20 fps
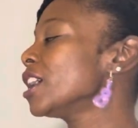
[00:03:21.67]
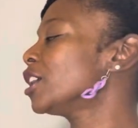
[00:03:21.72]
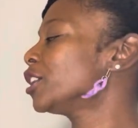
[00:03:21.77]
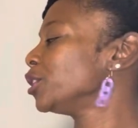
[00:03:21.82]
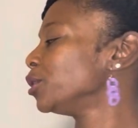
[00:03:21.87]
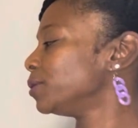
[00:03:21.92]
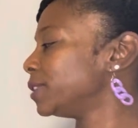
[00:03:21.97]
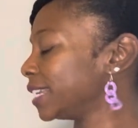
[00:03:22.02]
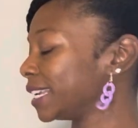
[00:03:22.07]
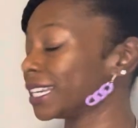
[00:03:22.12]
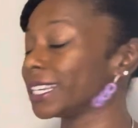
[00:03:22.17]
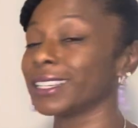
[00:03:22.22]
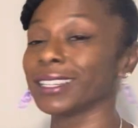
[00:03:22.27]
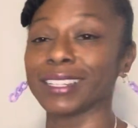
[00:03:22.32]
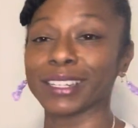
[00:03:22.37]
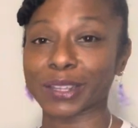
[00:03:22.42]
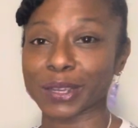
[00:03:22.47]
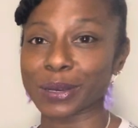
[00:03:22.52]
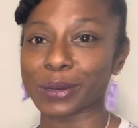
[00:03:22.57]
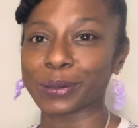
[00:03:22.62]
You did
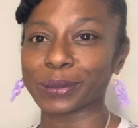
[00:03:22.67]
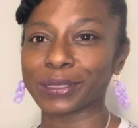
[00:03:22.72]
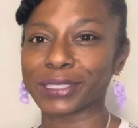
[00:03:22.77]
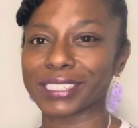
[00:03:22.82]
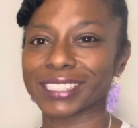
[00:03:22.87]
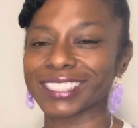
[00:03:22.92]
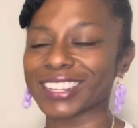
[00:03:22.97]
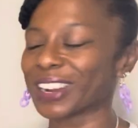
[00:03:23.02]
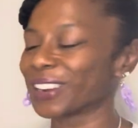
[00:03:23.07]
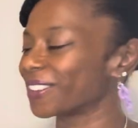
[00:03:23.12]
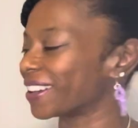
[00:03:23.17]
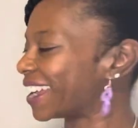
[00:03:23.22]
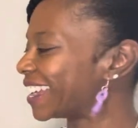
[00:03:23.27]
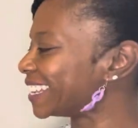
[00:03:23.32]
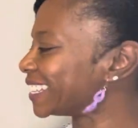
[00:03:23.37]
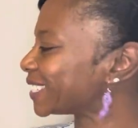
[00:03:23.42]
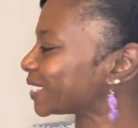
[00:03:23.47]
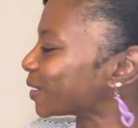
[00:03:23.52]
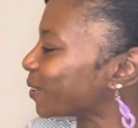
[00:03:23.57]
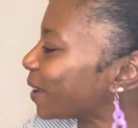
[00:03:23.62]
good, coach, all
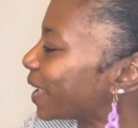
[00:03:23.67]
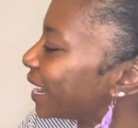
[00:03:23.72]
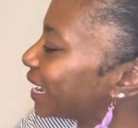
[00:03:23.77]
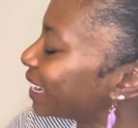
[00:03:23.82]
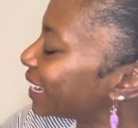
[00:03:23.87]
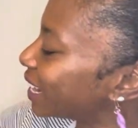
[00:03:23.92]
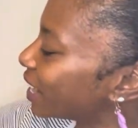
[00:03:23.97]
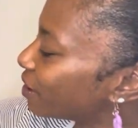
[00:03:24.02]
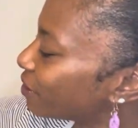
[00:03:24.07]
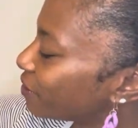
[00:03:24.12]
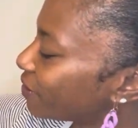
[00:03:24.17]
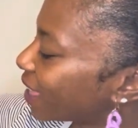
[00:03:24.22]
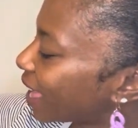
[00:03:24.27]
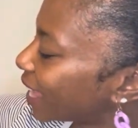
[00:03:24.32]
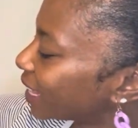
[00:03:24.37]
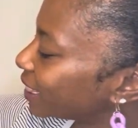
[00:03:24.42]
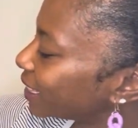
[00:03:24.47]
right? So I love that.